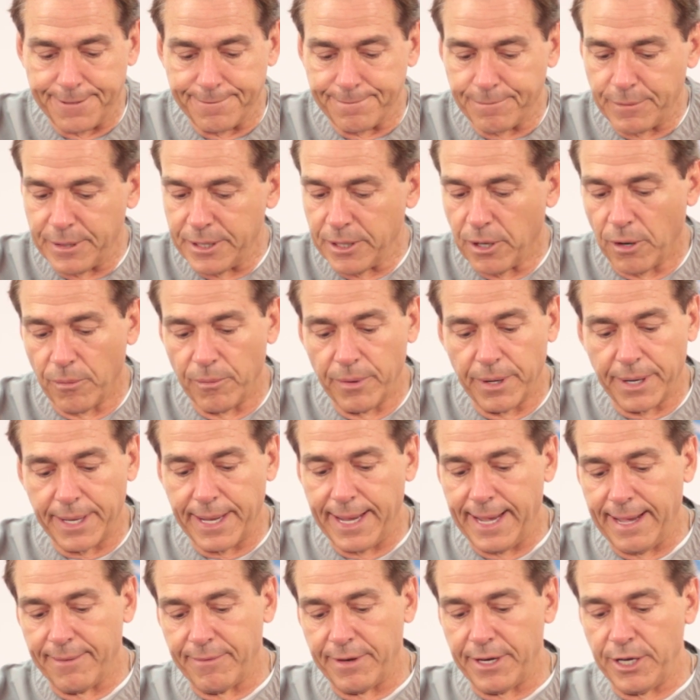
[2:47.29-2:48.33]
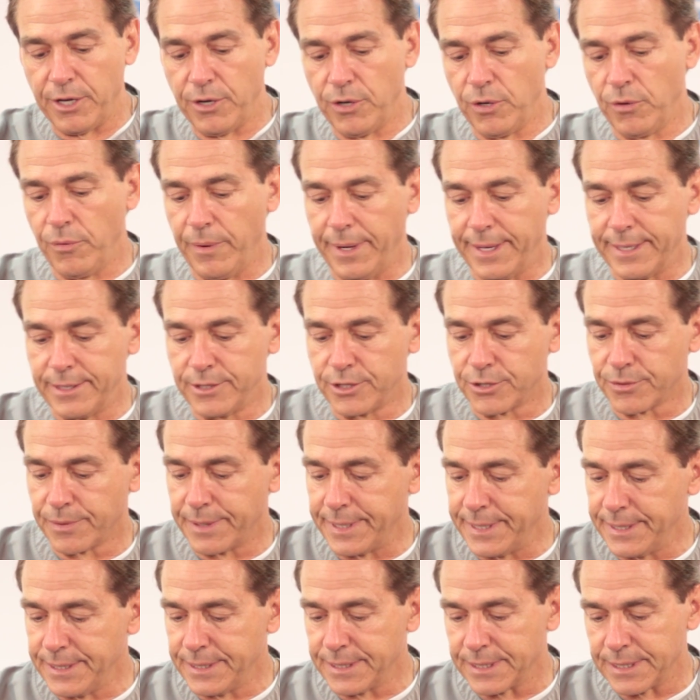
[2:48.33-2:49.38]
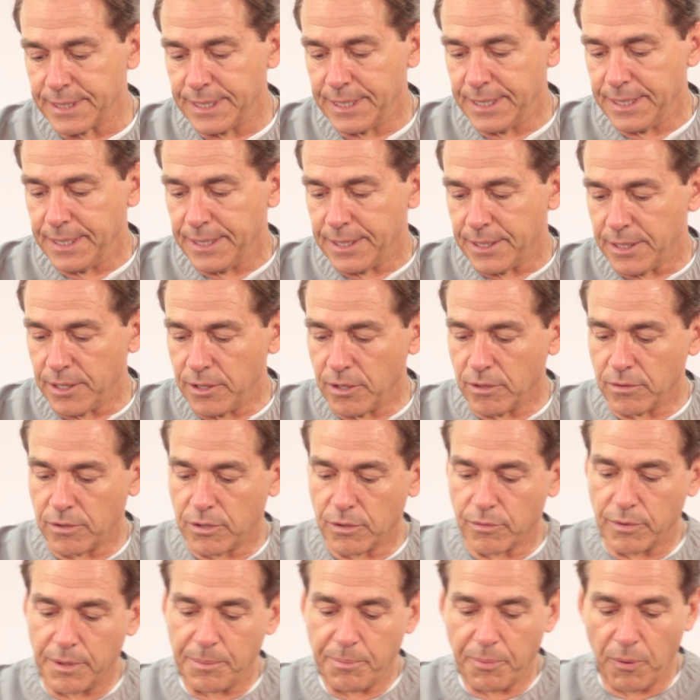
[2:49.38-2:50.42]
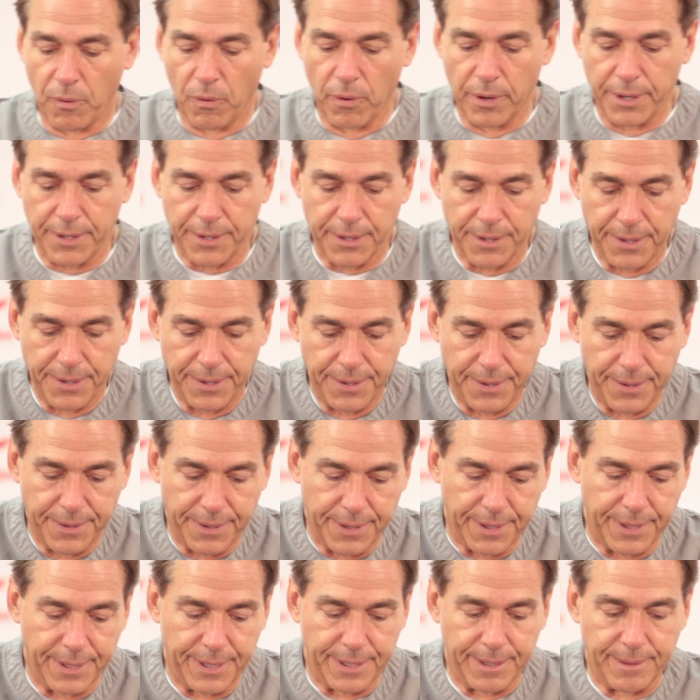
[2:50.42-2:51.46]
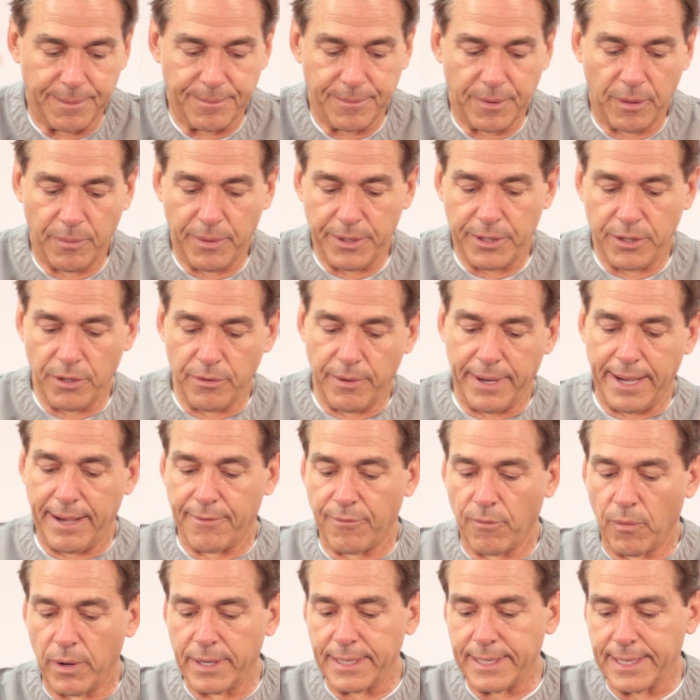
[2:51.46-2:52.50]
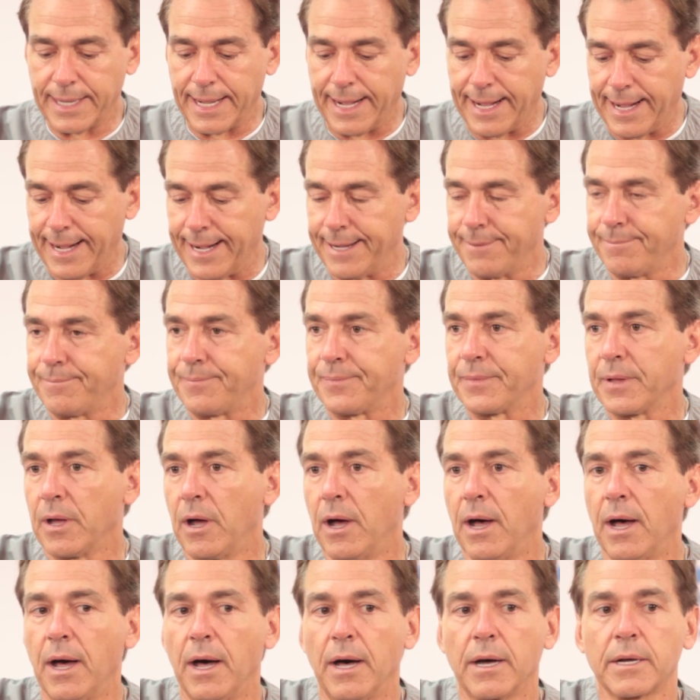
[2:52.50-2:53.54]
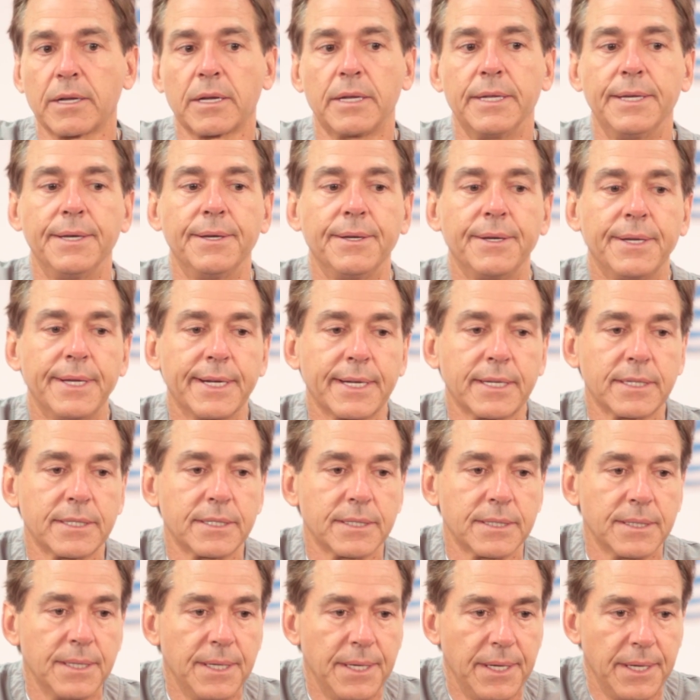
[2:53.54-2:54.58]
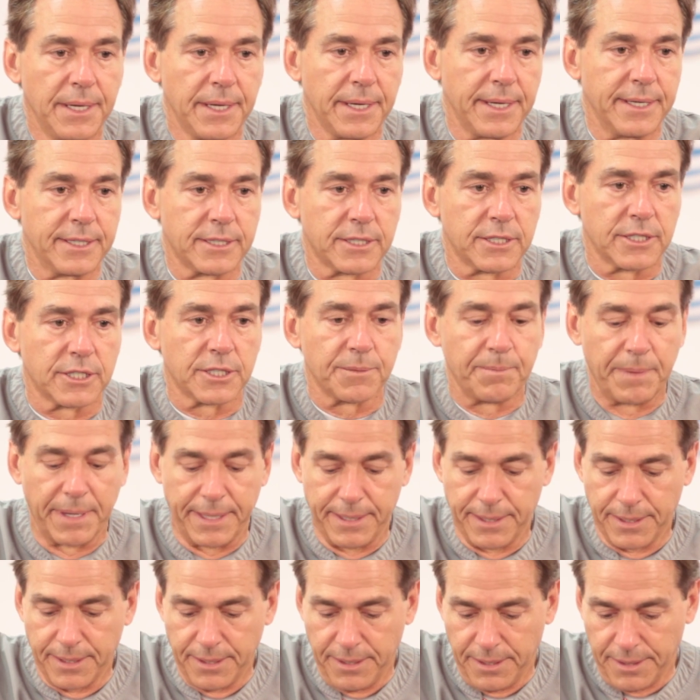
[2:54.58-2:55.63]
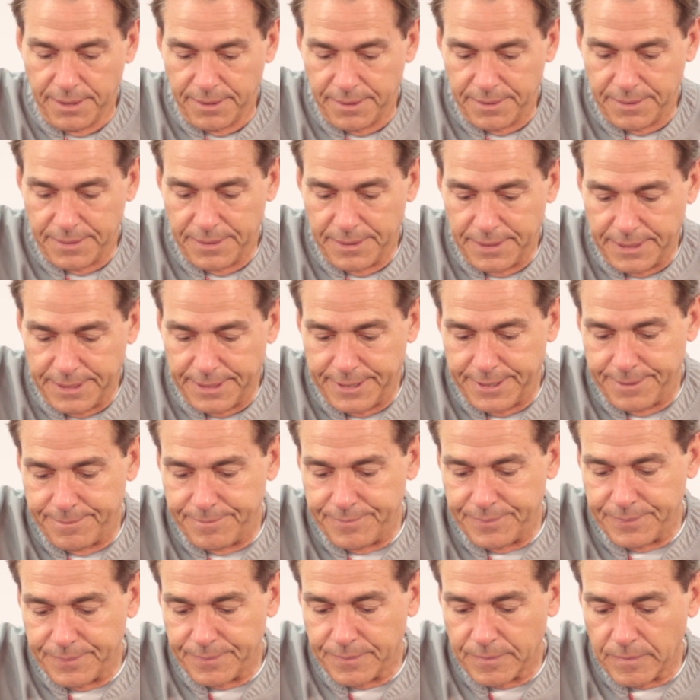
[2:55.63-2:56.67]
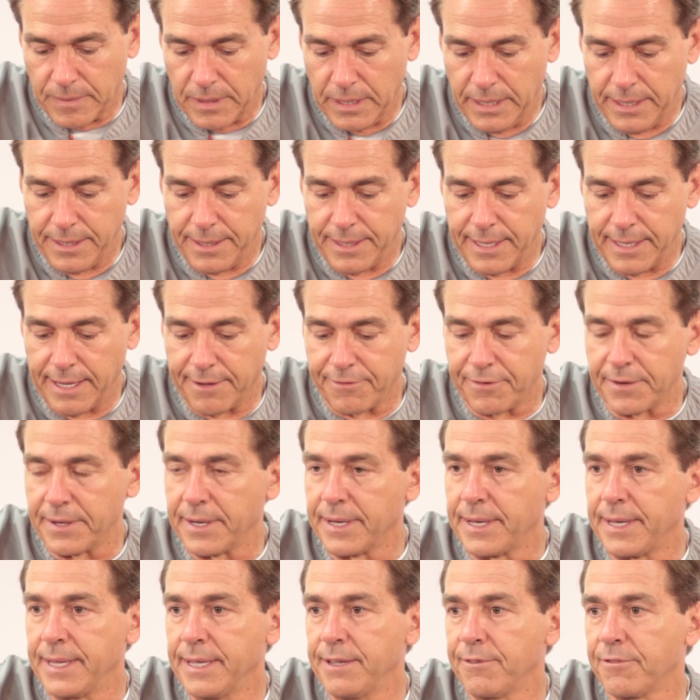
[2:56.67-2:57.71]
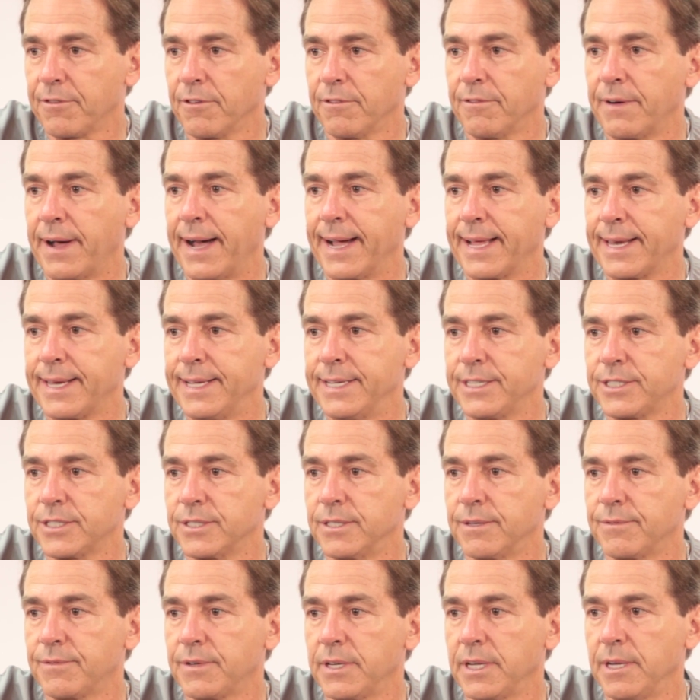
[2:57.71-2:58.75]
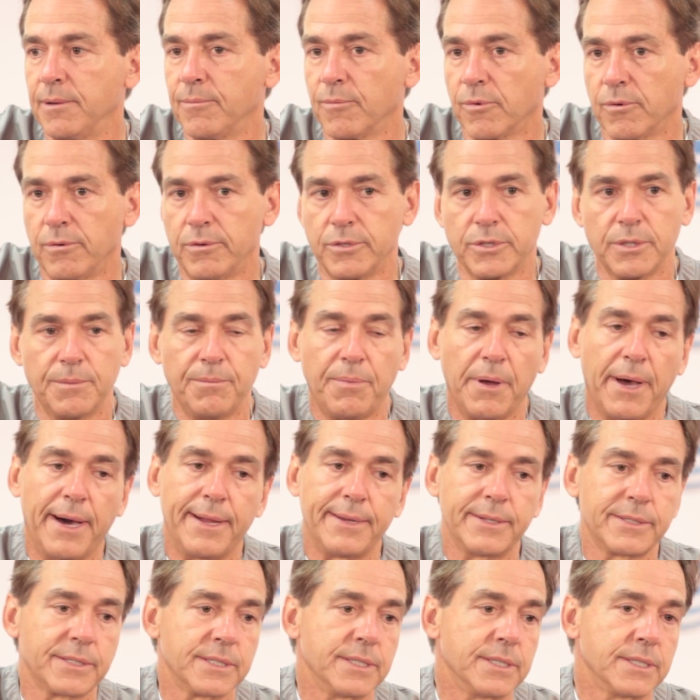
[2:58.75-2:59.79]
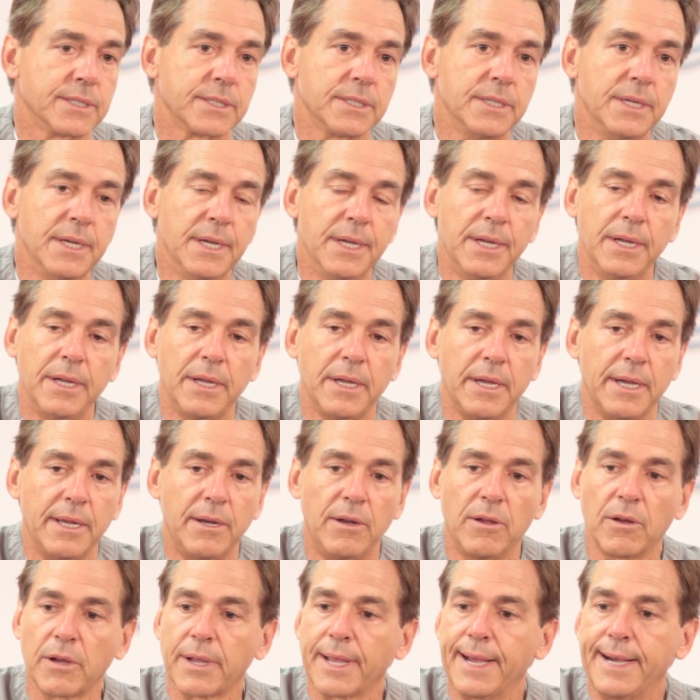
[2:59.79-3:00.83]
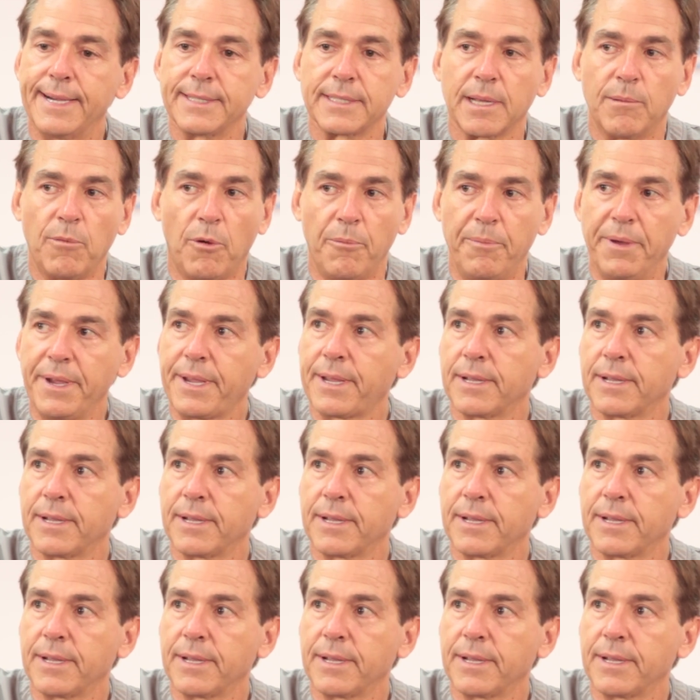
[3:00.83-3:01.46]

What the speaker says: We don't really have any new injuries, you know, to report. But we do have one guy, HaHa Clinton Dix, is suspended indefinitely for violation of team rules and policies. And look, guys, I'm going to be